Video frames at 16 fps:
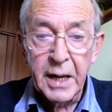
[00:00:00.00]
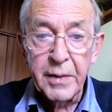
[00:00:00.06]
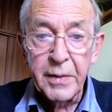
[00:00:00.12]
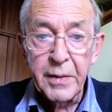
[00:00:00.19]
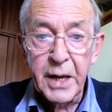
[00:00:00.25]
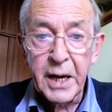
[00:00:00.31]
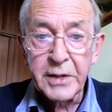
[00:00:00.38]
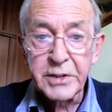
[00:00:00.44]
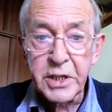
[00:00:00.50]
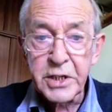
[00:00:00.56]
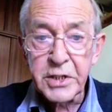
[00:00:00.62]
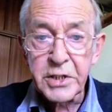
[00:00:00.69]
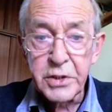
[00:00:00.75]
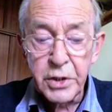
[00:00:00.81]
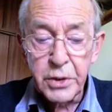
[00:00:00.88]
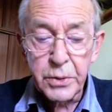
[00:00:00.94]
They are
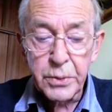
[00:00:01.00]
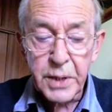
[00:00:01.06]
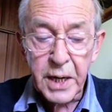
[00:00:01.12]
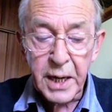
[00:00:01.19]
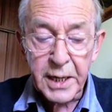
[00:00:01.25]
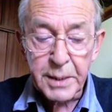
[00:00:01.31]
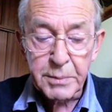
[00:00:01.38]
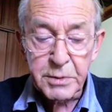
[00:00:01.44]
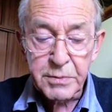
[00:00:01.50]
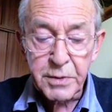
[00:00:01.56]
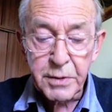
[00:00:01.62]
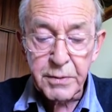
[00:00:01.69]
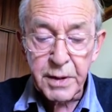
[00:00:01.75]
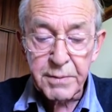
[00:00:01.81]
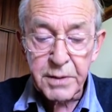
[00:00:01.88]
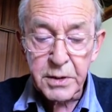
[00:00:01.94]
just new names for
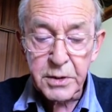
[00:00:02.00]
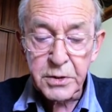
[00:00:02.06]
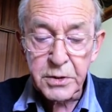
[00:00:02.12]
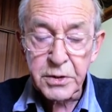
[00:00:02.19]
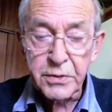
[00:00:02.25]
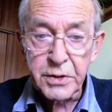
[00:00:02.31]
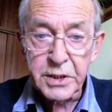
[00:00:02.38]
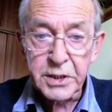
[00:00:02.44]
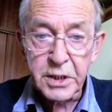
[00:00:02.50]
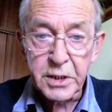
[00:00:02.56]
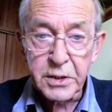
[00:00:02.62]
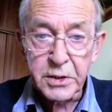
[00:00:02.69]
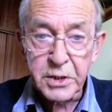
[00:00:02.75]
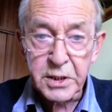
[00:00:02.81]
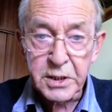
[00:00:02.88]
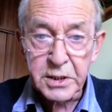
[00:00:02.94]
revolutionary
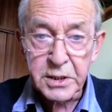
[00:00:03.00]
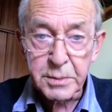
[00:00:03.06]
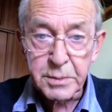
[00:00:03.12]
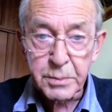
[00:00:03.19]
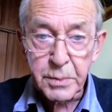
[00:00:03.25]
socialism,